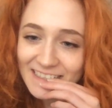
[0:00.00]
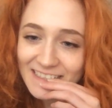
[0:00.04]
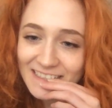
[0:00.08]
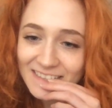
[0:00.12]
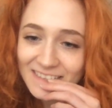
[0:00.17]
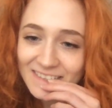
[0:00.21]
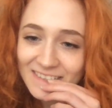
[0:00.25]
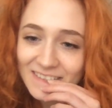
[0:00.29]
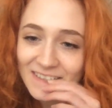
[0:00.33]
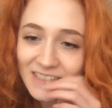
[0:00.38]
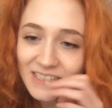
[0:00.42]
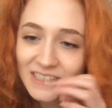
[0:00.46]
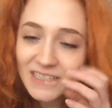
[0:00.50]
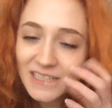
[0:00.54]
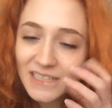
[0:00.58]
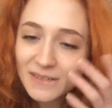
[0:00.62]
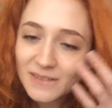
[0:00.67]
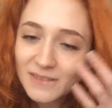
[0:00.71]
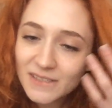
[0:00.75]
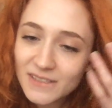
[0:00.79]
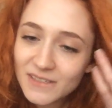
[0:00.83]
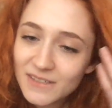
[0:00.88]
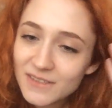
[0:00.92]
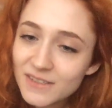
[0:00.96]
What time's
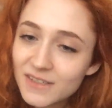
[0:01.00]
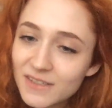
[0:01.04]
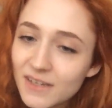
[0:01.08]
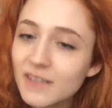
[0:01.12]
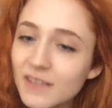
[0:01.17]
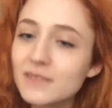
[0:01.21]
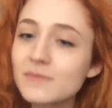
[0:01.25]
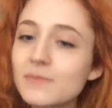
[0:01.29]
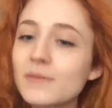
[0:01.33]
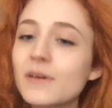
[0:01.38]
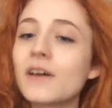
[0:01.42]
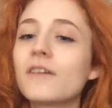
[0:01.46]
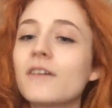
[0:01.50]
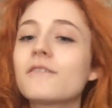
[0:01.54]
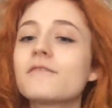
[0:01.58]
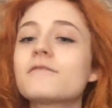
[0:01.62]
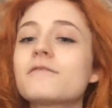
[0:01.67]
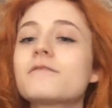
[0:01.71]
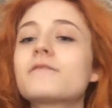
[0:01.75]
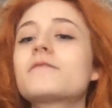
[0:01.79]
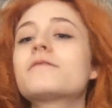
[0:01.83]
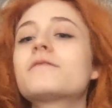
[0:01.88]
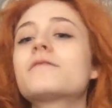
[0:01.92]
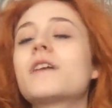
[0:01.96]
the news announcement on
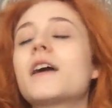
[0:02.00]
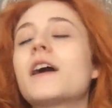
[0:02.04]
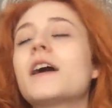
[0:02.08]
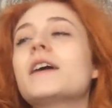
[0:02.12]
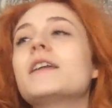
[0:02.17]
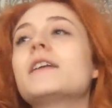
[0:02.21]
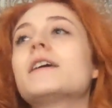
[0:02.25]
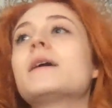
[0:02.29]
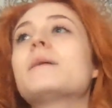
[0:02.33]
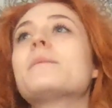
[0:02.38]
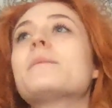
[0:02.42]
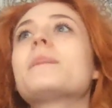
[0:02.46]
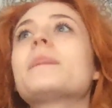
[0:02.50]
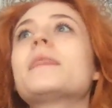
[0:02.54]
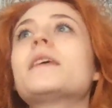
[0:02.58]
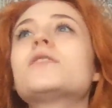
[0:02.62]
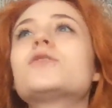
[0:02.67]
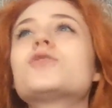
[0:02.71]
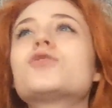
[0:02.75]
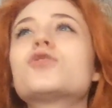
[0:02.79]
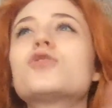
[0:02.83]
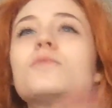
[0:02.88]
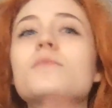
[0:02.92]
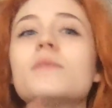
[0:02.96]
Friday? It
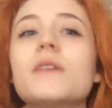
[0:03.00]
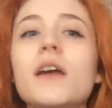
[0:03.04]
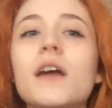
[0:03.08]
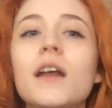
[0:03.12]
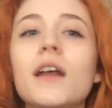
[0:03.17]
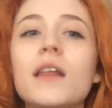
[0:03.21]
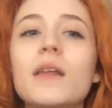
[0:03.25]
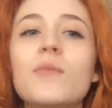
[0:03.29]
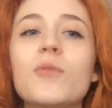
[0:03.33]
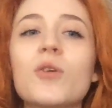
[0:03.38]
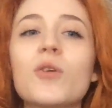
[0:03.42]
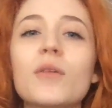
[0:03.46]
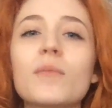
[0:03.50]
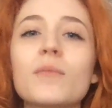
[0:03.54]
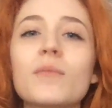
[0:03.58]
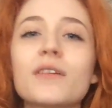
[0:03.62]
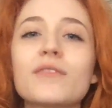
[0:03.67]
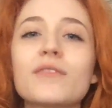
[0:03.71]
should be early morning, but if it's